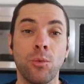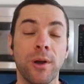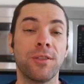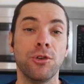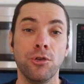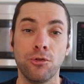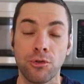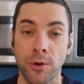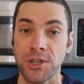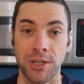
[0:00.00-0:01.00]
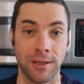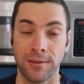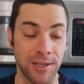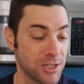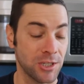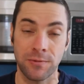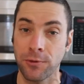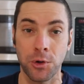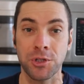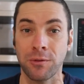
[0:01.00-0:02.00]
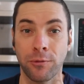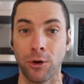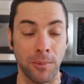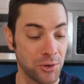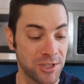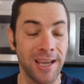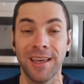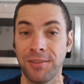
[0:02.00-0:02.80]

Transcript: with nutrition. This is first and foremost.